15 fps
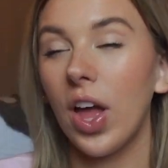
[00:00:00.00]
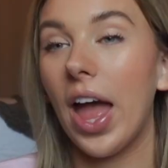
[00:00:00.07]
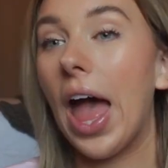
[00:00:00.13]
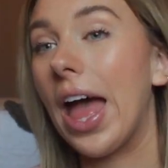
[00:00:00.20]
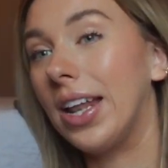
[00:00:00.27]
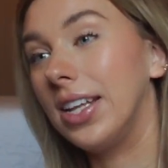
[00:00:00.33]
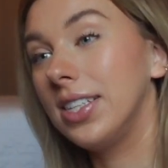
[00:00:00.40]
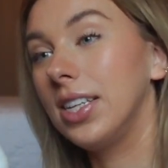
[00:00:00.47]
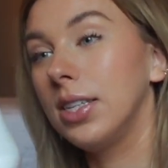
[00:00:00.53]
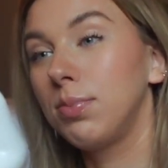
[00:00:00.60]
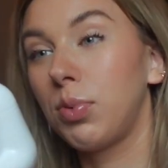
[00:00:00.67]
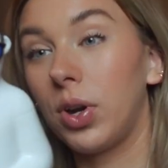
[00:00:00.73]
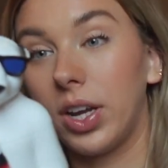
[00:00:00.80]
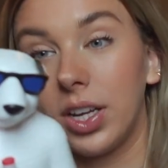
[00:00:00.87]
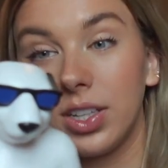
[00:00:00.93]
at Disney
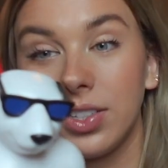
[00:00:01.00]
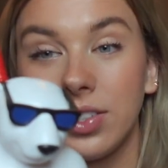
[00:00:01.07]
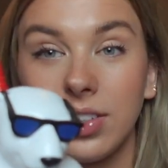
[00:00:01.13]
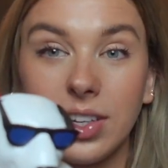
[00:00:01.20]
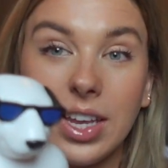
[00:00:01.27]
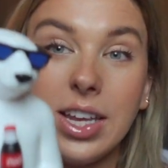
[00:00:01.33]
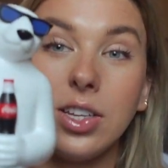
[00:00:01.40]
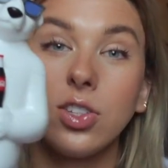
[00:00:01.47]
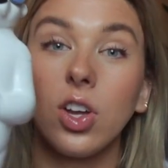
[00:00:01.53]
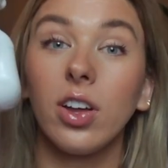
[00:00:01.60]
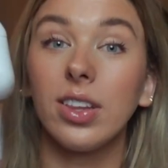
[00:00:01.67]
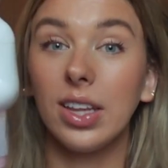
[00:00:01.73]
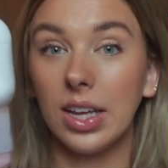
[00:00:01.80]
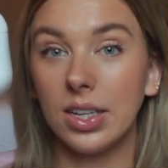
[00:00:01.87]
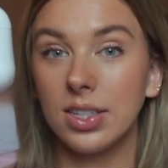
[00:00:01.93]
Springs, he saw
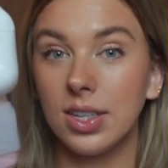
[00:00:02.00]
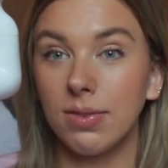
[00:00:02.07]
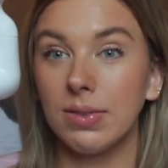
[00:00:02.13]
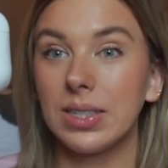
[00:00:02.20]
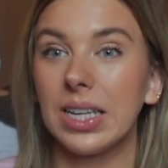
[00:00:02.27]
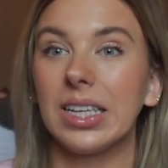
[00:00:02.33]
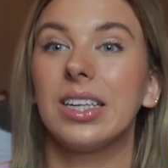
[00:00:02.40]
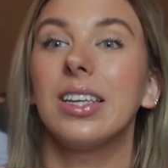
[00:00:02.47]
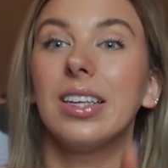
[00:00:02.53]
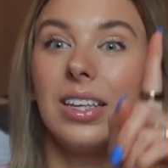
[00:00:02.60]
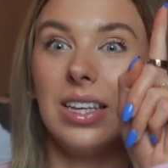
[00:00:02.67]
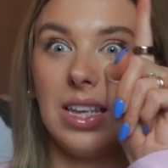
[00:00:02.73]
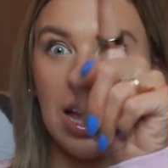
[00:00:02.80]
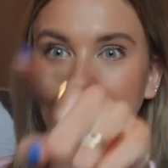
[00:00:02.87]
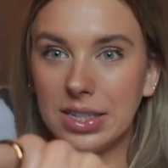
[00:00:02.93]
this and was like,
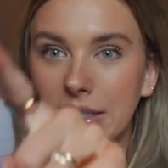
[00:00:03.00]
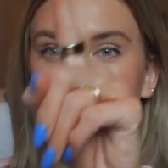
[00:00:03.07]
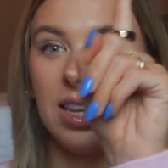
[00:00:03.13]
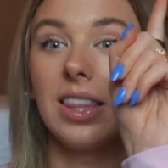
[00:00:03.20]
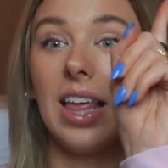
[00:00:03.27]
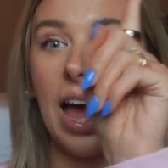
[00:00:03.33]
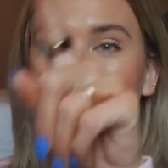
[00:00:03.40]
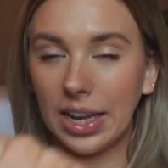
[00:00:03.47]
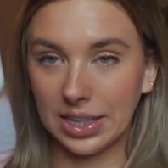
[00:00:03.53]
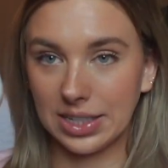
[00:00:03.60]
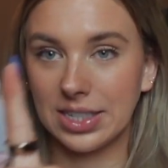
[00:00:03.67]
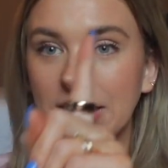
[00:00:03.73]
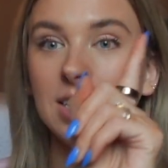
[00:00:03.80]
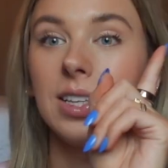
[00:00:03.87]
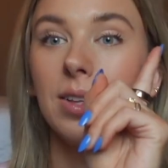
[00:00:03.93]
yes, that
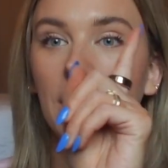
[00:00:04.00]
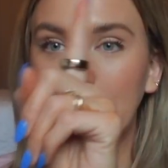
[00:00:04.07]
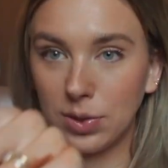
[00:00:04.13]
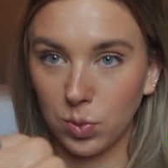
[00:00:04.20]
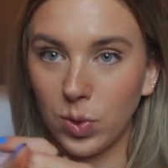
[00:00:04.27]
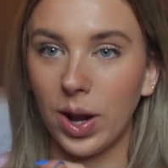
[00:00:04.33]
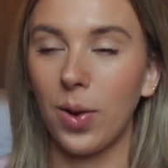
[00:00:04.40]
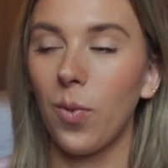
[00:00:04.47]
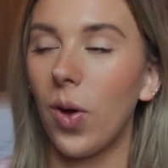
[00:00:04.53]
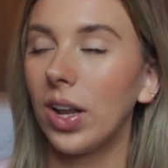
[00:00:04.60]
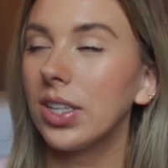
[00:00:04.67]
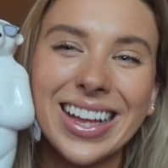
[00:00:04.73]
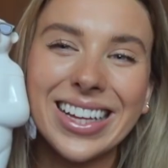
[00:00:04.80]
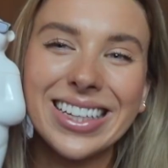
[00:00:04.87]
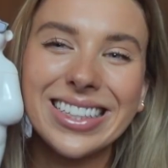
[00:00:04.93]
is what I want.
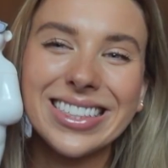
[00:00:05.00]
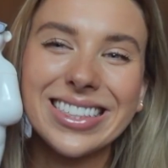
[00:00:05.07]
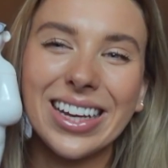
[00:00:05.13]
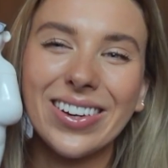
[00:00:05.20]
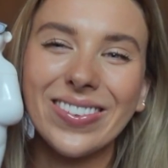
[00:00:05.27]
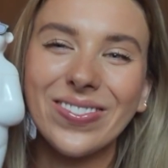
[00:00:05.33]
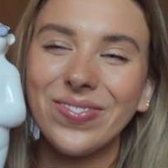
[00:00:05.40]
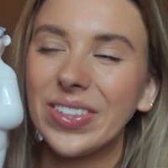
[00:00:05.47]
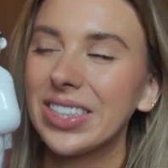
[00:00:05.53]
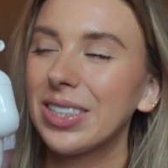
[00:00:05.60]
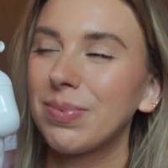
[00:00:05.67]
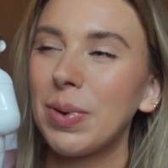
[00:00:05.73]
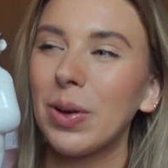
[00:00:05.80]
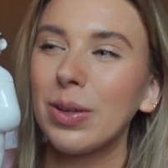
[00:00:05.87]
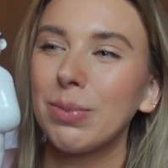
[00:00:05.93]
So,
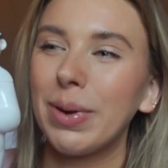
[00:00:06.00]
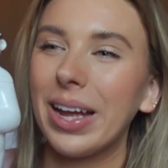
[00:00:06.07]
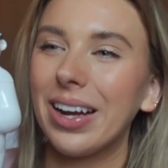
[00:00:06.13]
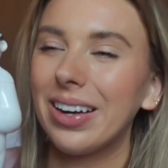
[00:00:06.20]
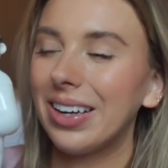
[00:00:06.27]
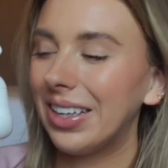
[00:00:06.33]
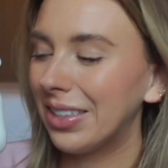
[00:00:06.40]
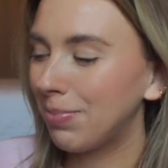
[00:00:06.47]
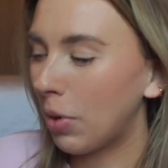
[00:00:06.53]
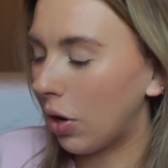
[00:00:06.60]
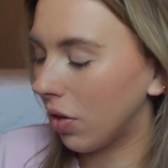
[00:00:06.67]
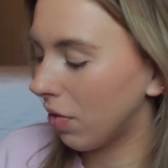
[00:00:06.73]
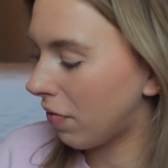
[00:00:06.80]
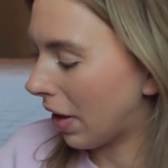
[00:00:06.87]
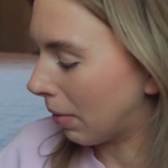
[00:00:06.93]
Mr. Polar Bear is
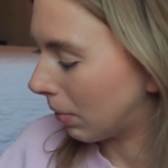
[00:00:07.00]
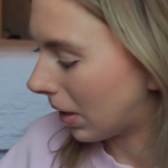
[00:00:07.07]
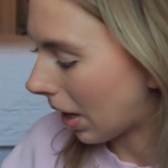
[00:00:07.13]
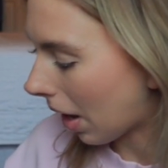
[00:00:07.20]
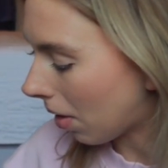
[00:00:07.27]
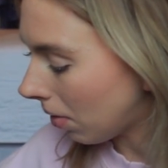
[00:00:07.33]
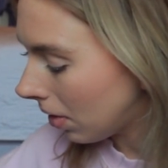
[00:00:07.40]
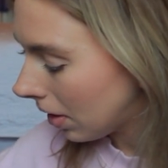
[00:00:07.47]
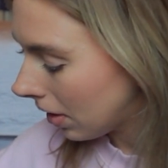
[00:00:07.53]
part of the family now.